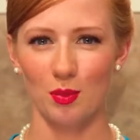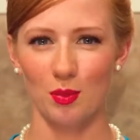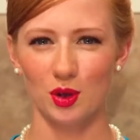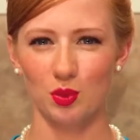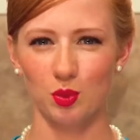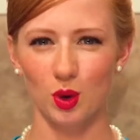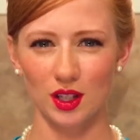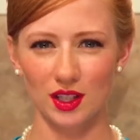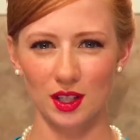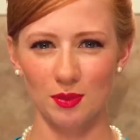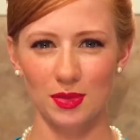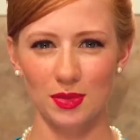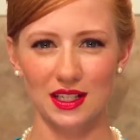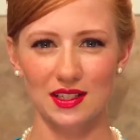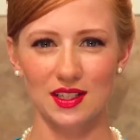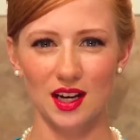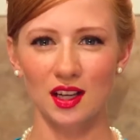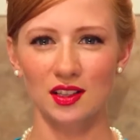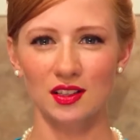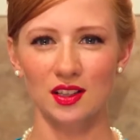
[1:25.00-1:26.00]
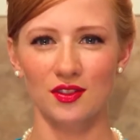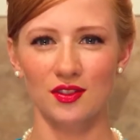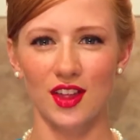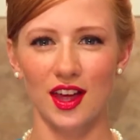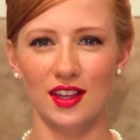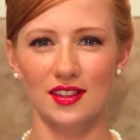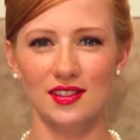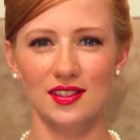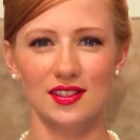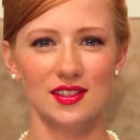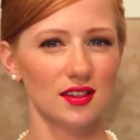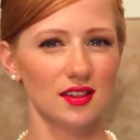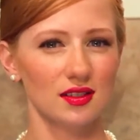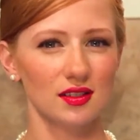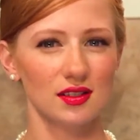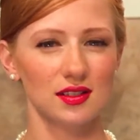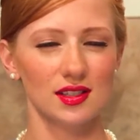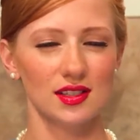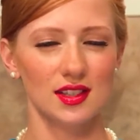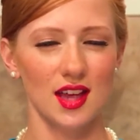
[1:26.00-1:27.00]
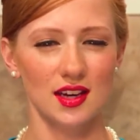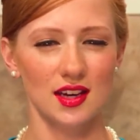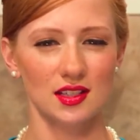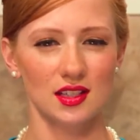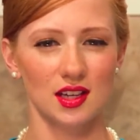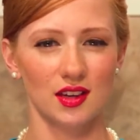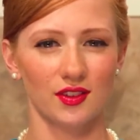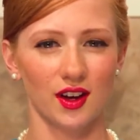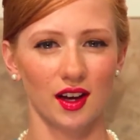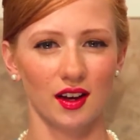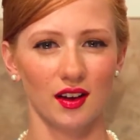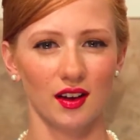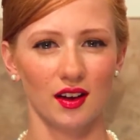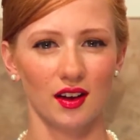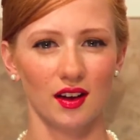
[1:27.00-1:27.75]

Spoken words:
But what can be done of that subtle scent of a